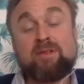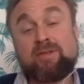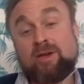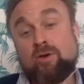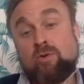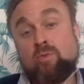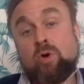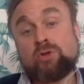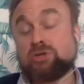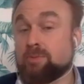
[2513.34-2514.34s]
Think who
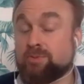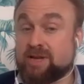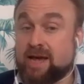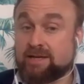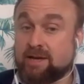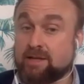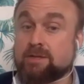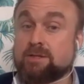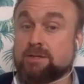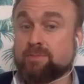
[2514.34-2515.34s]
wants to protect
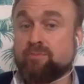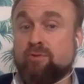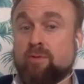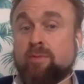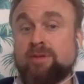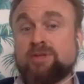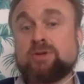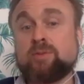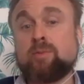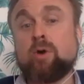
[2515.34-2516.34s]
others? Probably
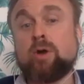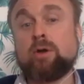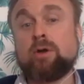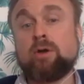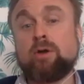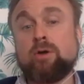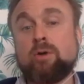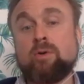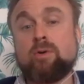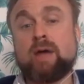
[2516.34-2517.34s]
someone
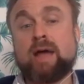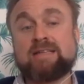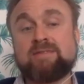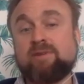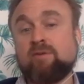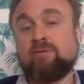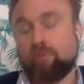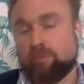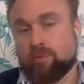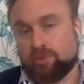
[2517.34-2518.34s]
who has felt
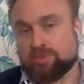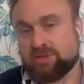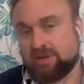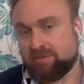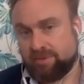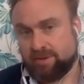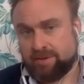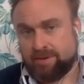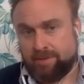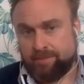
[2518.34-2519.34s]
vulnerable himself.
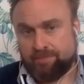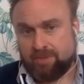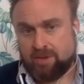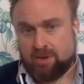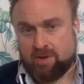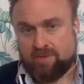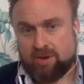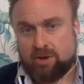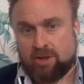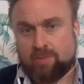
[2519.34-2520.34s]
If I
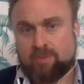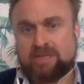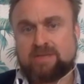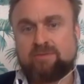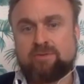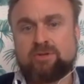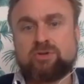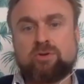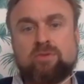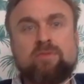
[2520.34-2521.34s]
look at the police through the
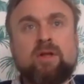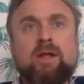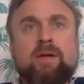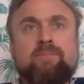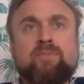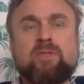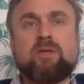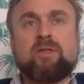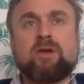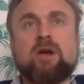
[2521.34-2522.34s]
sort of
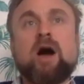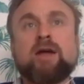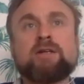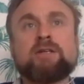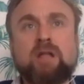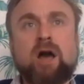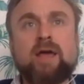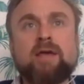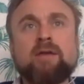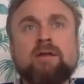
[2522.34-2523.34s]
the kindest
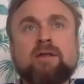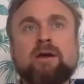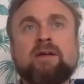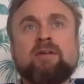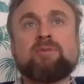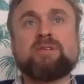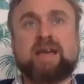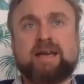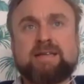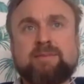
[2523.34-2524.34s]
light, the idea of
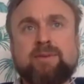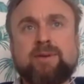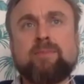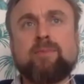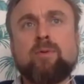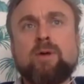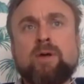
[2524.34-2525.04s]
protecting people,